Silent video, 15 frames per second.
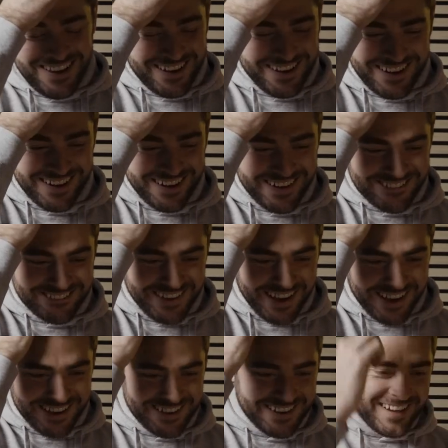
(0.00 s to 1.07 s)
Oh,
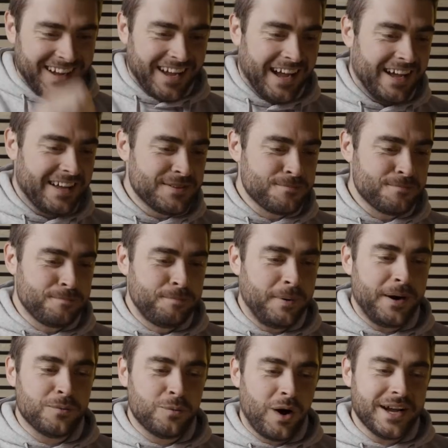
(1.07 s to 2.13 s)
man.
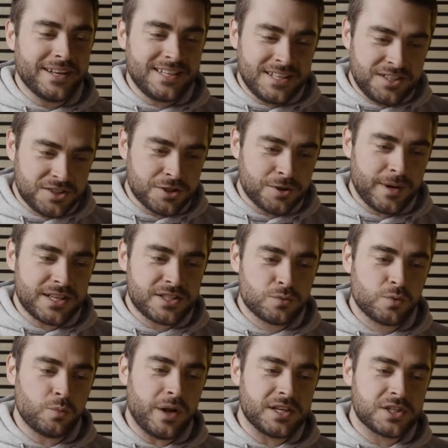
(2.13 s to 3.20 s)
But what I did do is
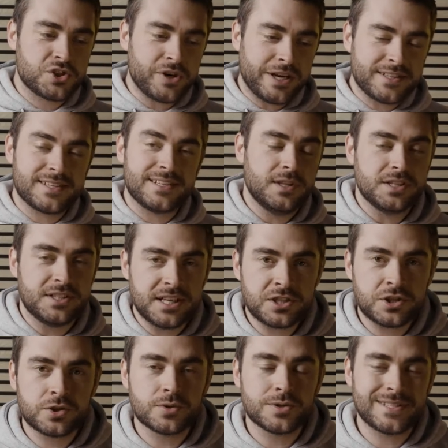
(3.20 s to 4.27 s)
went straight to the
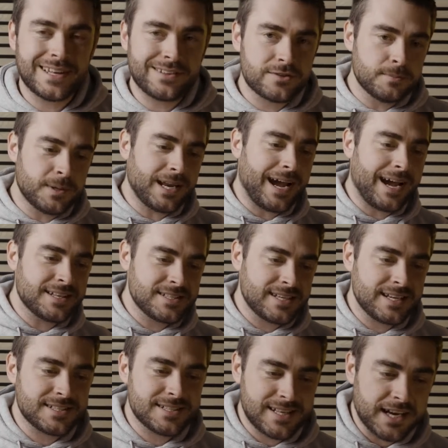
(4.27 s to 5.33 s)
digital settlement
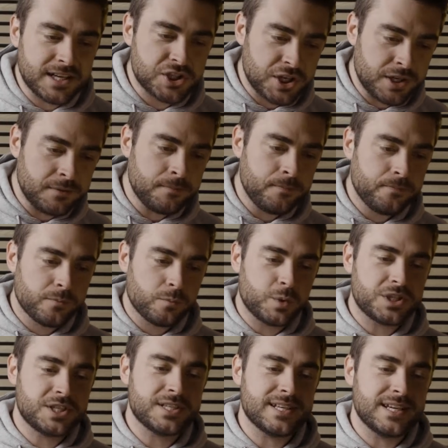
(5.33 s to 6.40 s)
assets section,
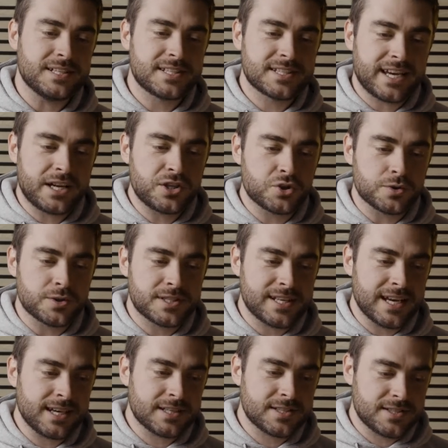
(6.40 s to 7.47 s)
which is in Schedule
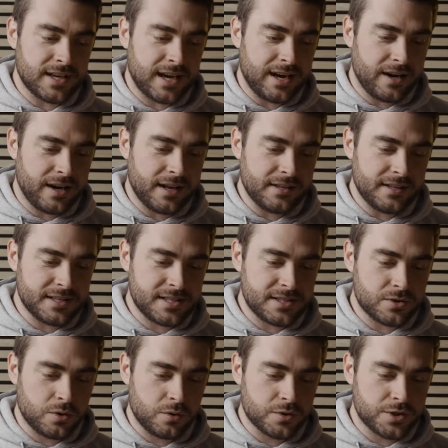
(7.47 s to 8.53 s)
6. And this
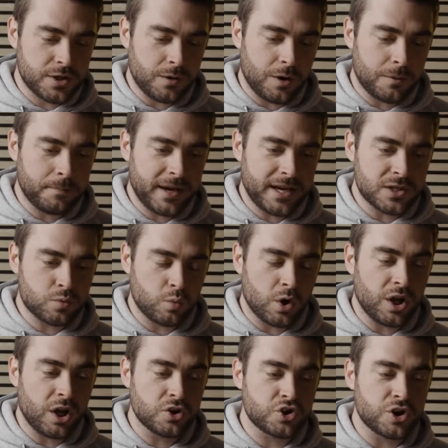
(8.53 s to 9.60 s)
is also on page
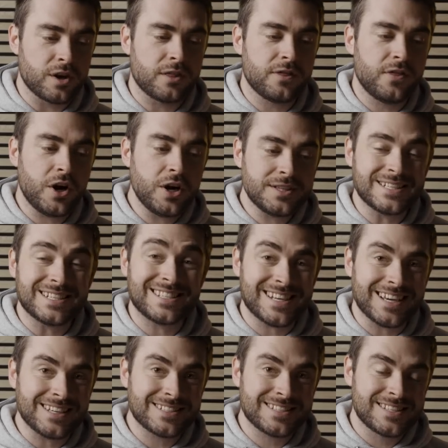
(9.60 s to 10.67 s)

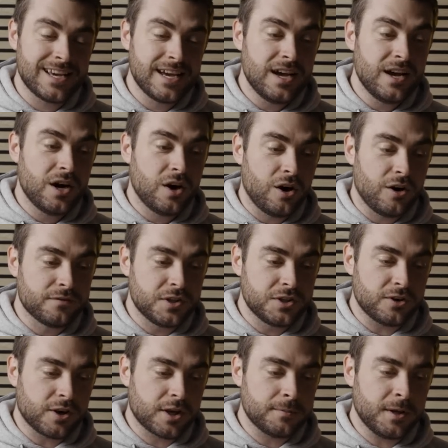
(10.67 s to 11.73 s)
136 of the
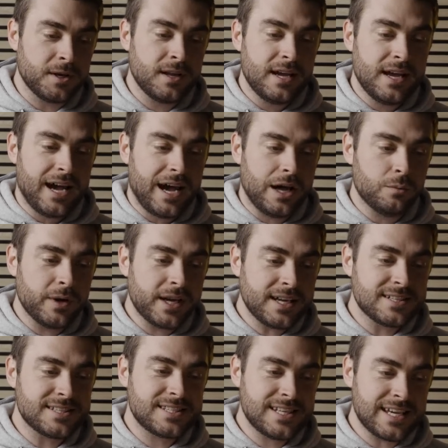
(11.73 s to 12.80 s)
document. And we
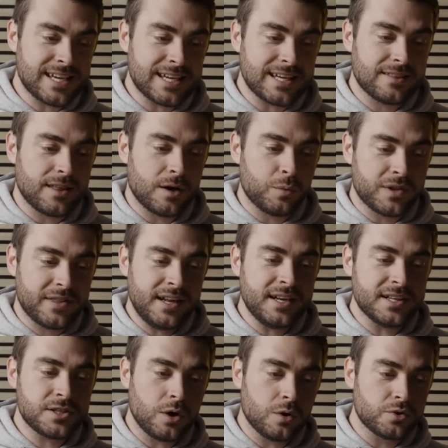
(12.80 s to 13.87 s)
can see that within
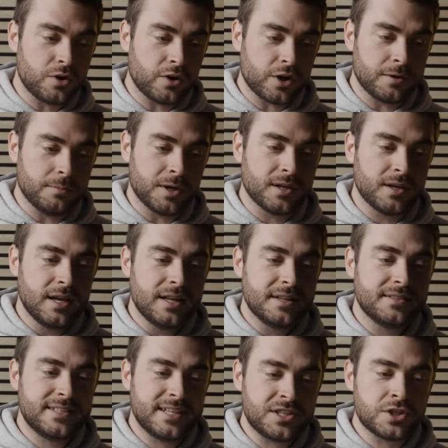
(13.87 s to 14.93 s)
this whole document,
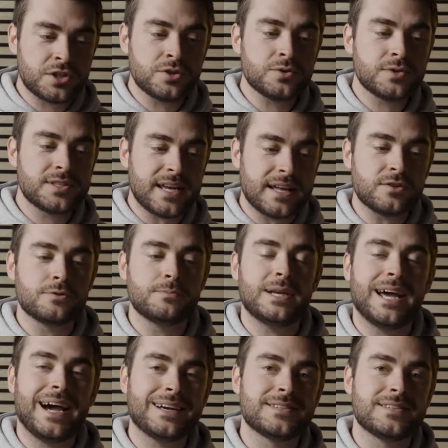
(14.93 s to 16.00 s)
digital
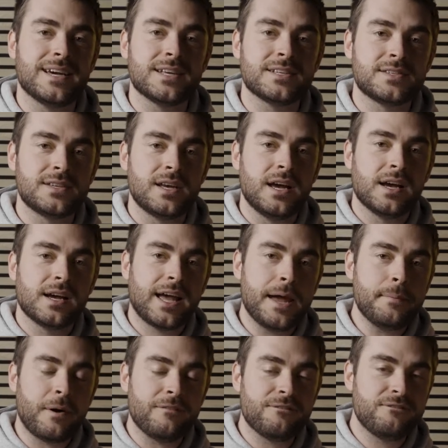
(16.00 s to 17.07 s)
settlement assets
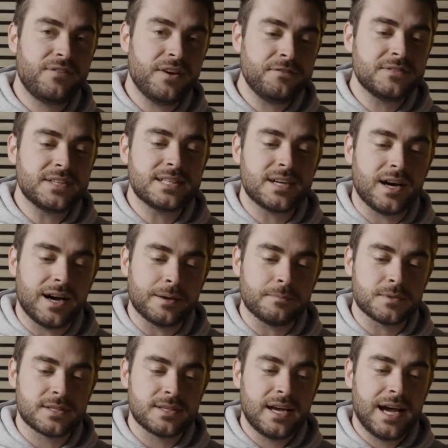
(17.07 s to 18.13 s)
came up 50
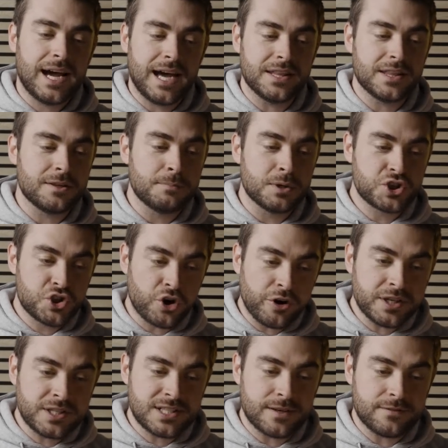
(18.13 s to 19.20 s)
times, and the
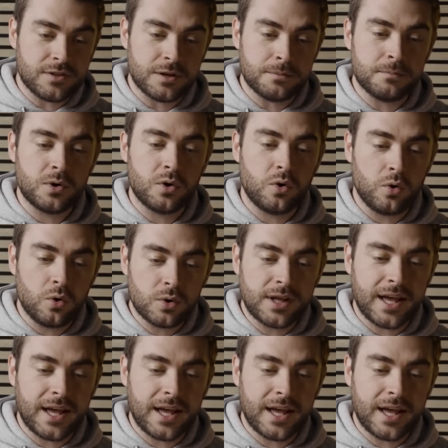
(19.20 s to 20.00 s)
majority of them all